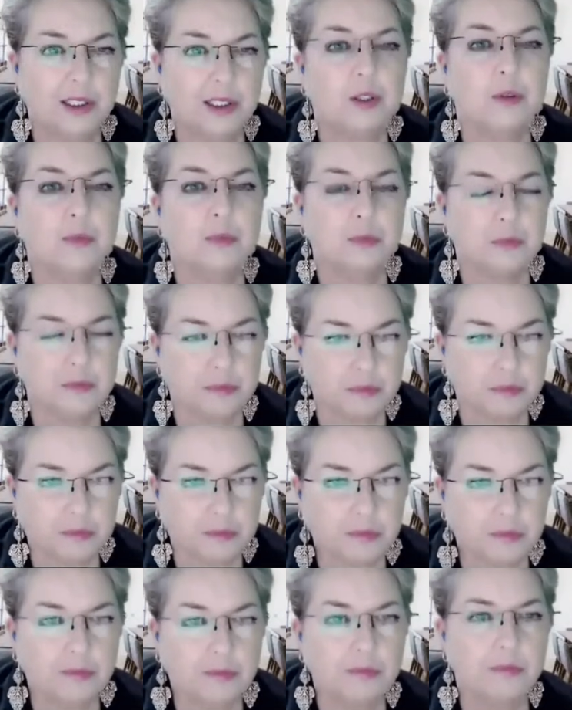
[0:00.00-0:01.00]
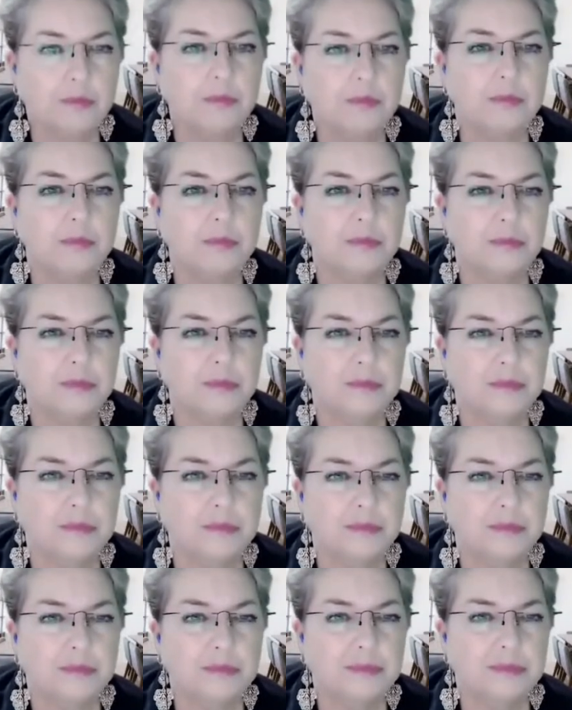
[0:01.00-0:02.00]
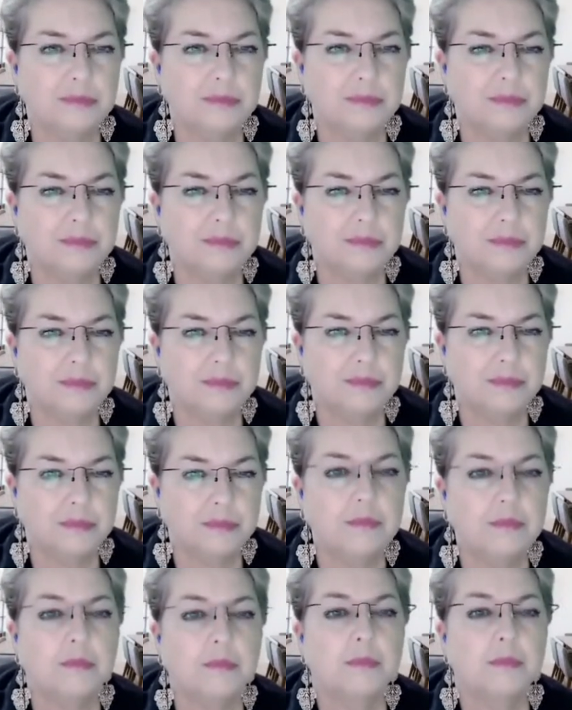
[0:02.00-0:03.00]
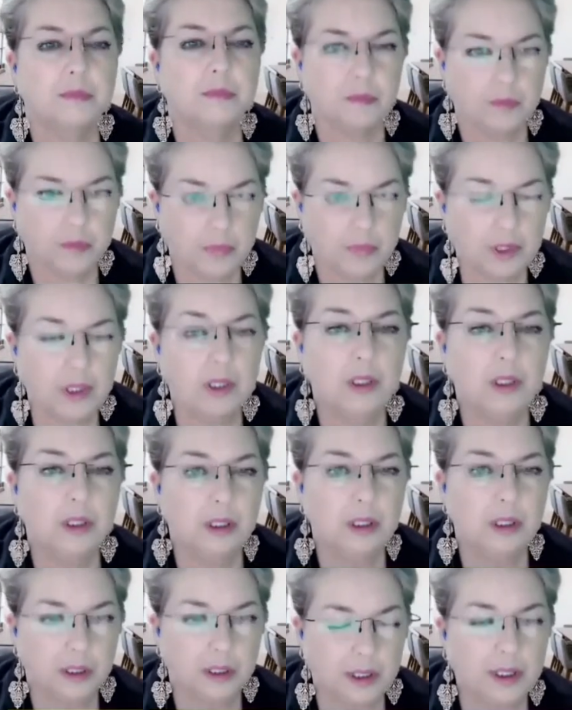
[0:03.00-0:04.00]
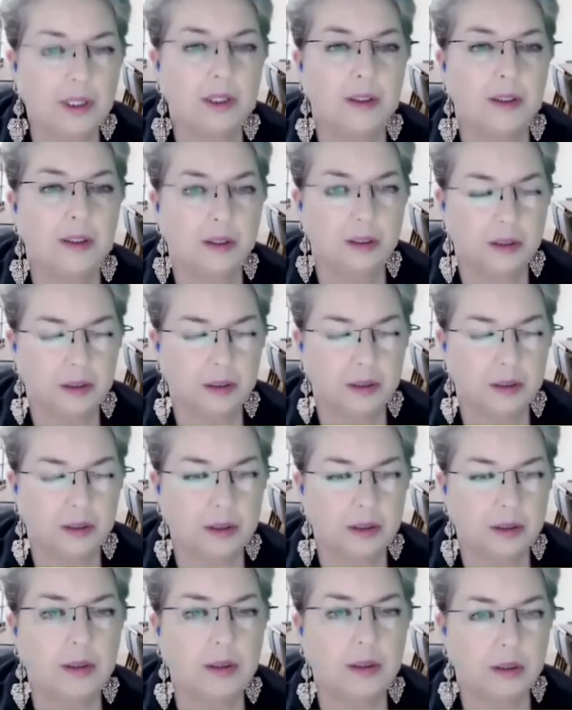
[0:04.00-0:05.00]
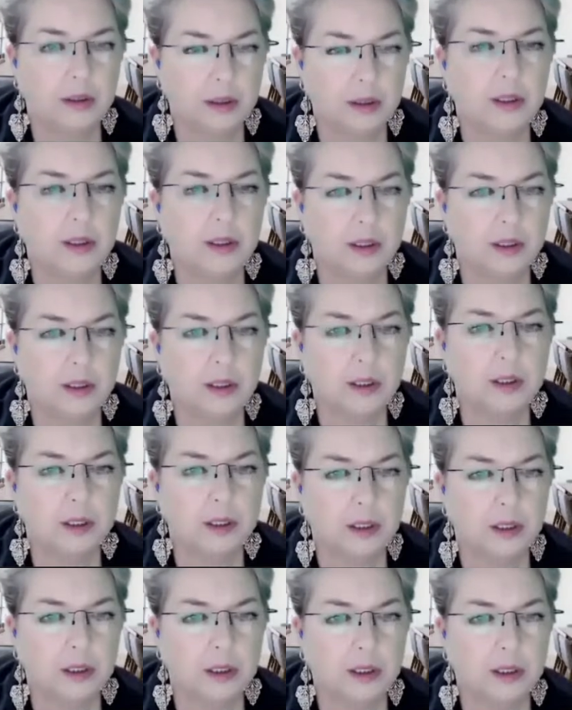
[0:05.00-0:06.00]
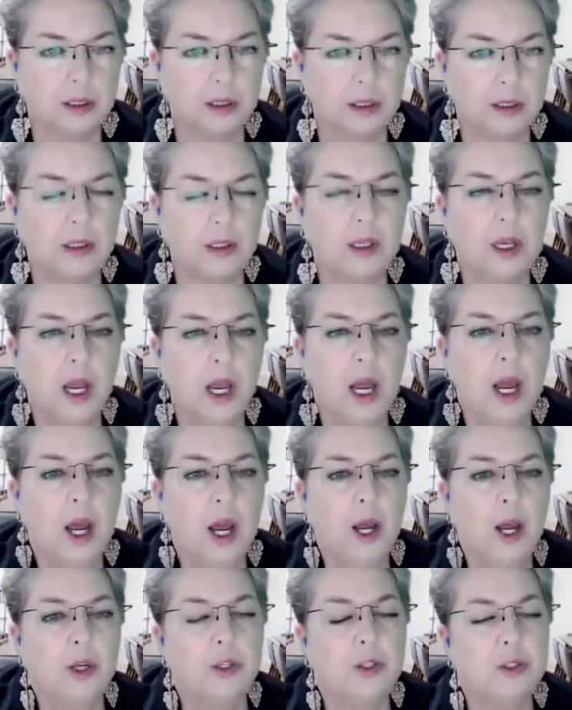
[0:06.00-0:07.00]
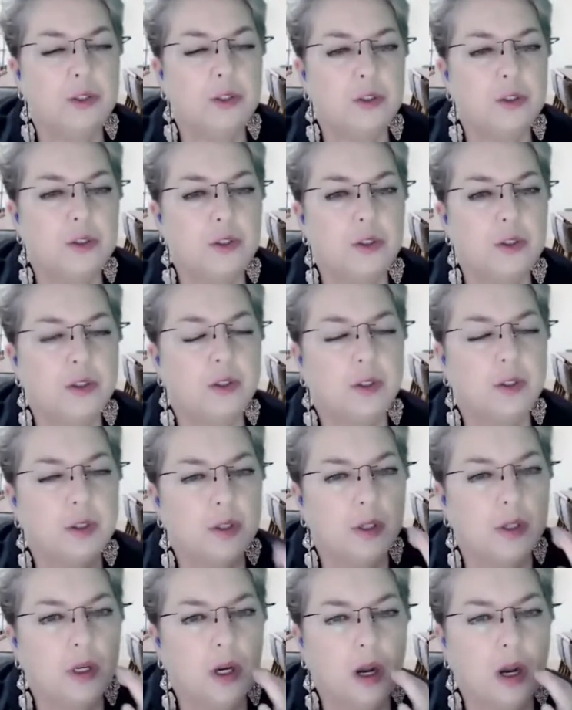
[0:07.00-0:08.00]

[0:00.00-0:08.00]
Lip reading: This person isn't speaking.